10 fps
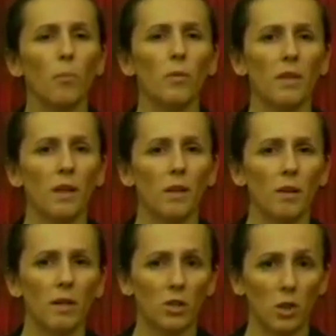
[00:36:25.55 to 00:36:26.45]

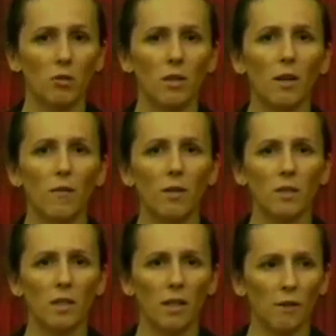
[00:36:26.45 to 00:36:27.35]
it shows the
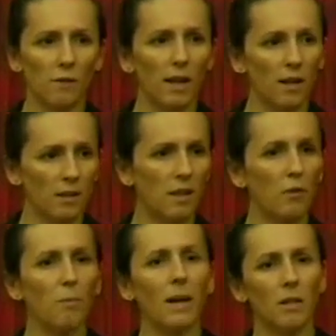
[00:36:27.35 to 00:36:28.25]
difference if data is
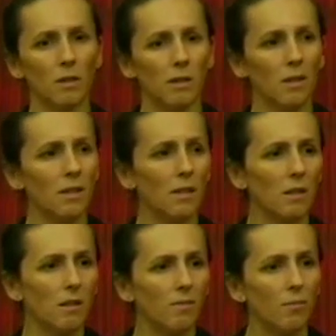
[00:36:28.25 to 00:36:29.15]
ever manually
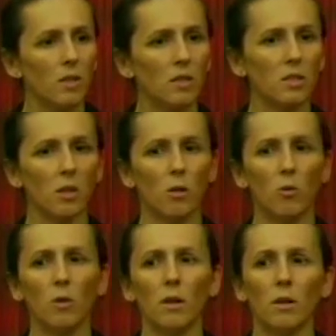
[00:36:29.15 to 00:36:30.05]
deleted.
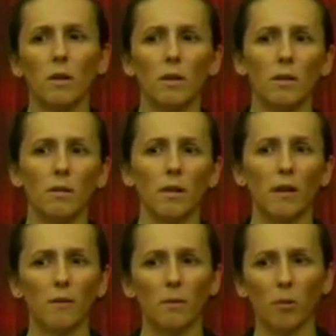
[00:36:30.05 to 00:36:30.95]
So
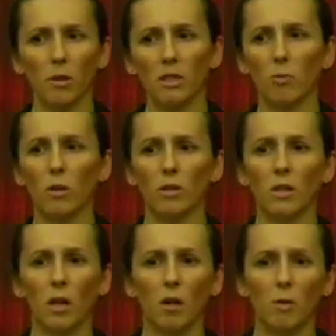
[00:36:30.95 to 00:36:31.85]
if the police want to
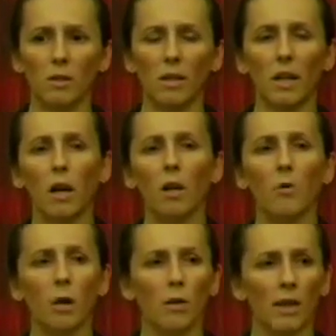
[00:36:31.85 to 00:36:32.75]
go and say, oh,
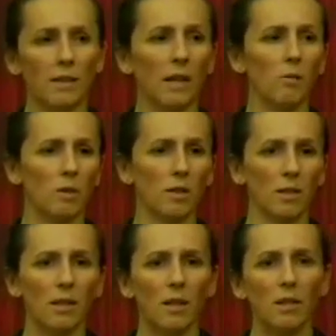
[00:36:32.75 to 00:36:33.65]
well, that data was
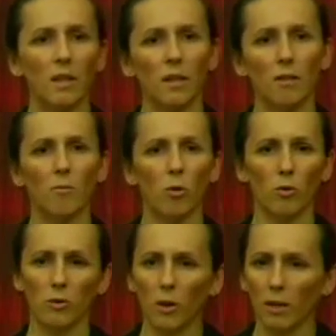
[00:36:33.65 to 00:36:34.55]
deleted,
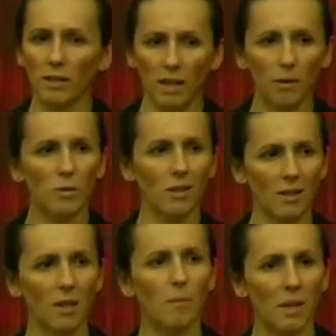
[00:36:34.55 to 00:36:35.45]
well, no, that data was
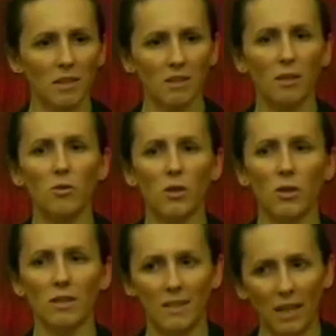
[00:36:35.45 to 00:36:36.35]
deleted by this user
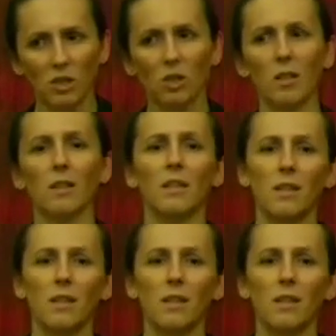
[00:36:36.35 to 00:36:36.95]
intentionally,